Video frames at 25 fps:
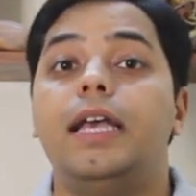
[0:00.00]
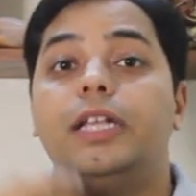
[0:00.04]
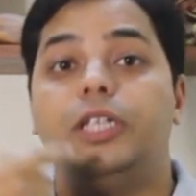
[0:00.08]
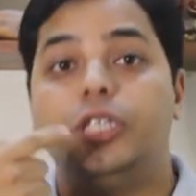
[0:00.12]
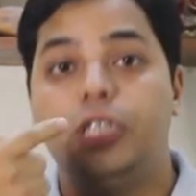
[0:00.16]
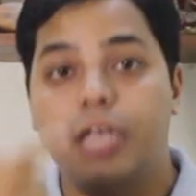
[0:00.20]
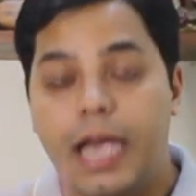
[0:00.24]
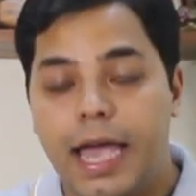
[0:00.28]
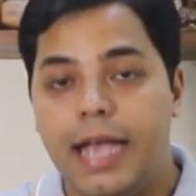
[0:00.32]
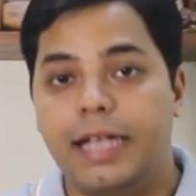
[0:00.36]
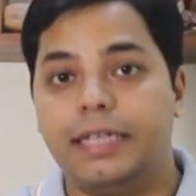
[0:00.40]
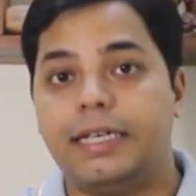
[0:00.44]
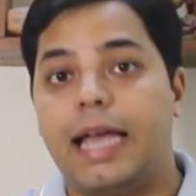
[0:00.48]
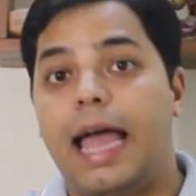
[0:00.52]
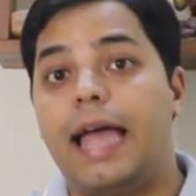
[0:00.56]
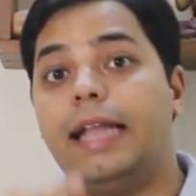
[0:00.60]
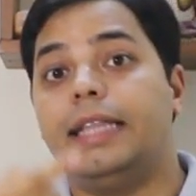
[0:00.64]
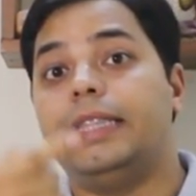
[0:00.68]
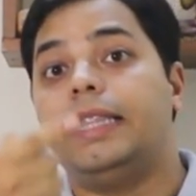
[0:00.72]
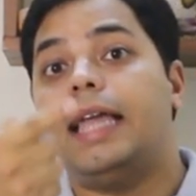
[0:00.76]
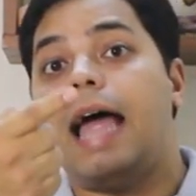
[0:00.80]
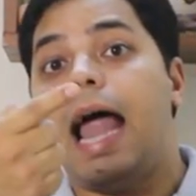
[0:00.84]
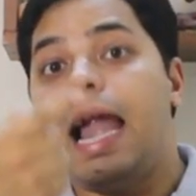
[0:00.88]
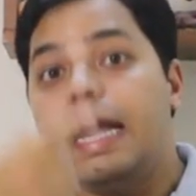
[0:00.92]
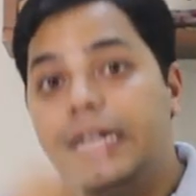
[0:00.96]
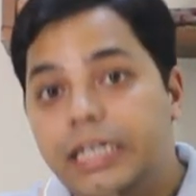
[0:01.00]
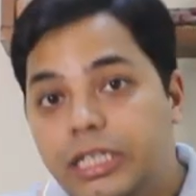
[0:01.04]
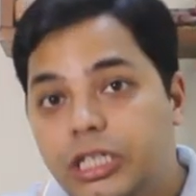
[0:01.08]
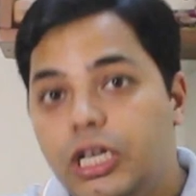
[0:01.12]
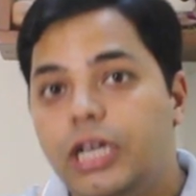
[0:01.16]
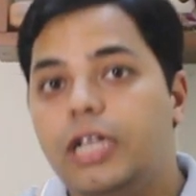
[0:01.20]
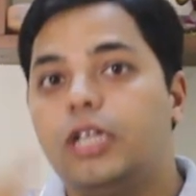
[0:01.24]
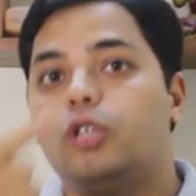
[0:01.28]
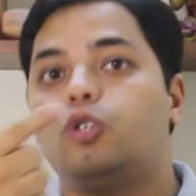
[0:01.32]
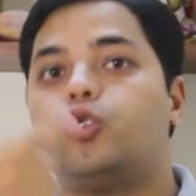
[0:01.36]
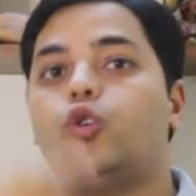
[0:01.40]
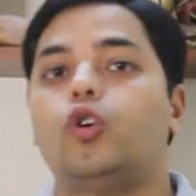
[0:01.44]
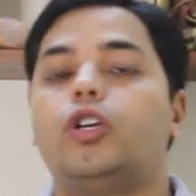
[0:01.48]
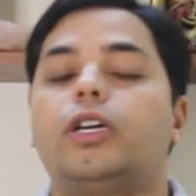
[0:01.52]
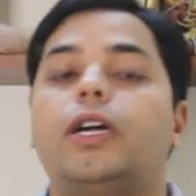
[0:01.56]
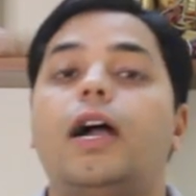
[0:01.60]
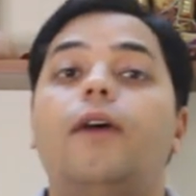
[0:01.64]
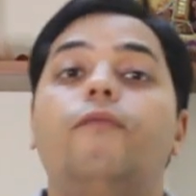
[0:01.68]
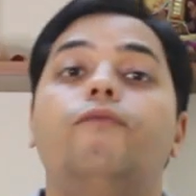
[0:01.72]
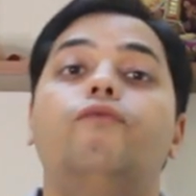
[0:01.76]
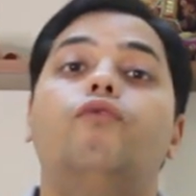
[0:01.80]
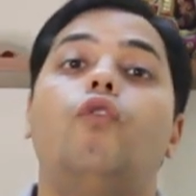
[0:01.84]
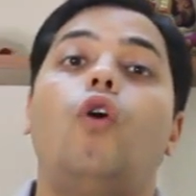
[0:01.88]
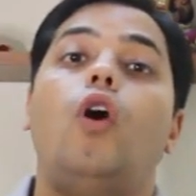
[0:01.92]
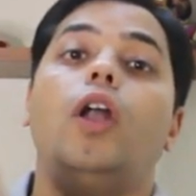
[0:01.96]
change, and that change should
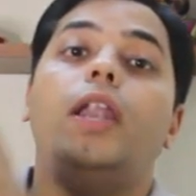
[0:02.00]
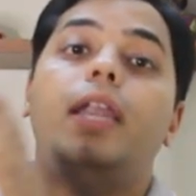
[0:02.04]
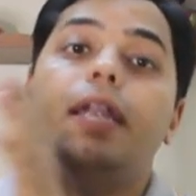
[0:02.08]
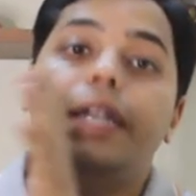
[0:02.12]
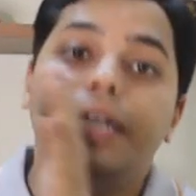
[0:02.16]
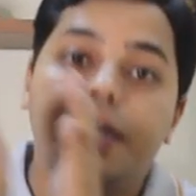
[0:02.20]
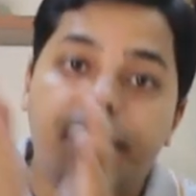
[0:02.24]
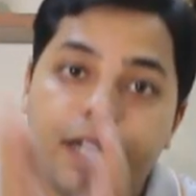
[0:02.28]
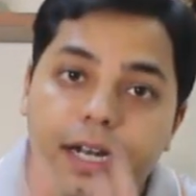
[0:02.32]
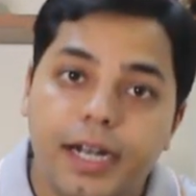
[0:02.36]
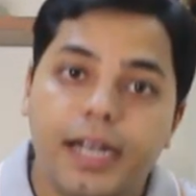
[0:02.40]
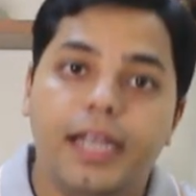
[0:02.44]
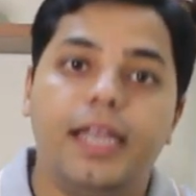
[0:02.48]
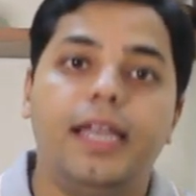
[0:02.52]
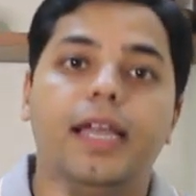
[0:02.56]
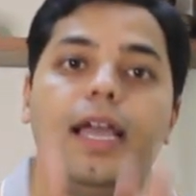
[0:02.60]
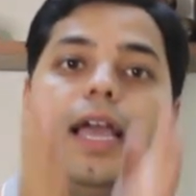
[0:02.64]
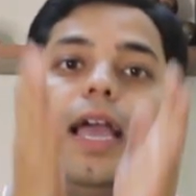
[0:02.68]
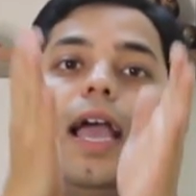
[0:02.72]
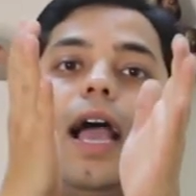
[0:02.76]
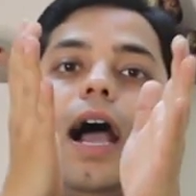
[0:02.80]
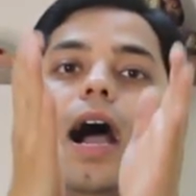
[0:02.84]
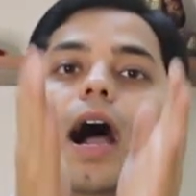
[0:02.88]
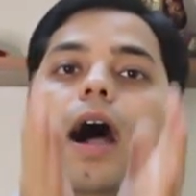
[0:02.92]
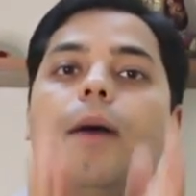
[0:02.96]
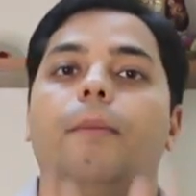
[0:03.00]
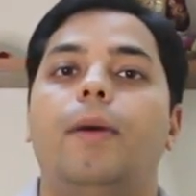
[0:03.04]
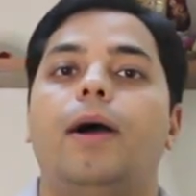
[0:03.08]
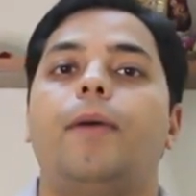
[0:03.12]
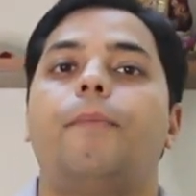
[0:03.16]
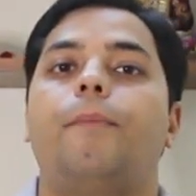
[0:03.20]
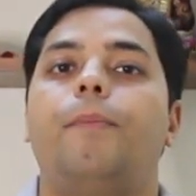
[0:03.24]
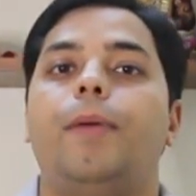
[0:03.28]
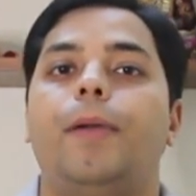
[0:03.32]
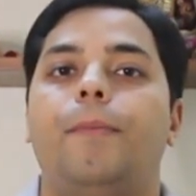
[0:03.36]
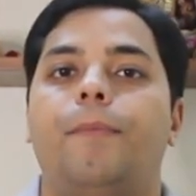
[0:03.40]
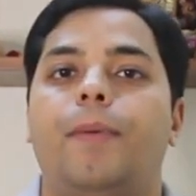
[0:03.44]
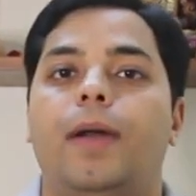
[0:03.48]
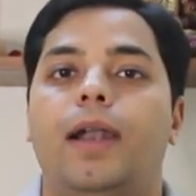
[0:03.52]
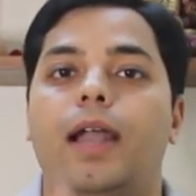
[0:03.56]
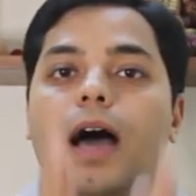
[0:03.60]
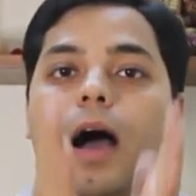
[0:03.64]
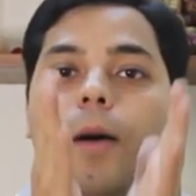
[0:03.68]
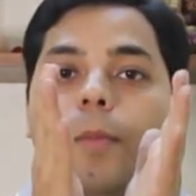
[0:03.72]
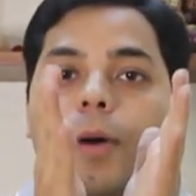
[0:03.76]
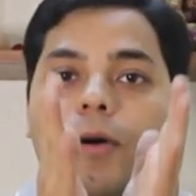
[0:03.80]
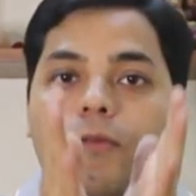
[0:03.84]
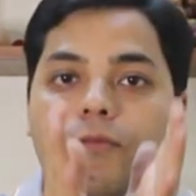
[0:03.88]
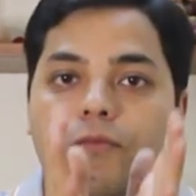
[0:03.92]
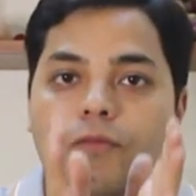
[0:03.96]
come voluntarily among people,
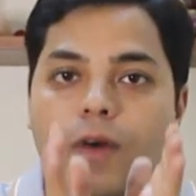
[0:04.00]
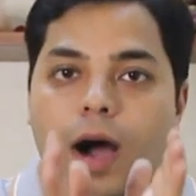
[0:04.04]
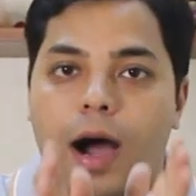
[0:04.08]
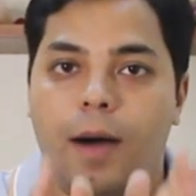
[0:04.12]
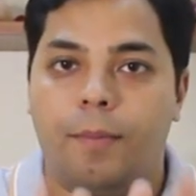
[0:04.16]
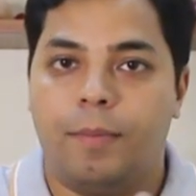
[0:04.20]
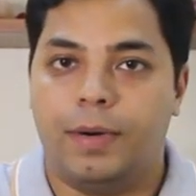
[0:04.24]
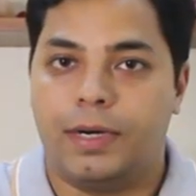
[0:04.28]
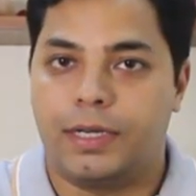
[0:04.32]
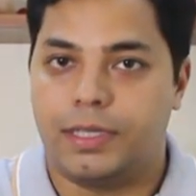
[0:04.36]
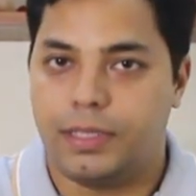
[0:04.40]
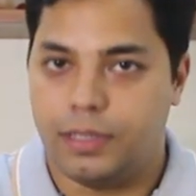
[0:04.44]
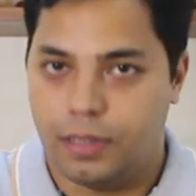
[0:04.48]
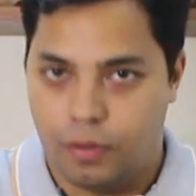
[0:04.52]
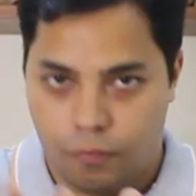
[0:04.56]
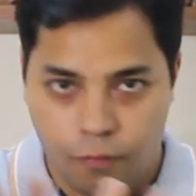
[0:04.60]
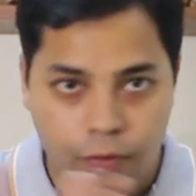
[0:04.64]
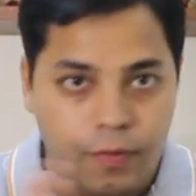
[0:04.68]
among farmers.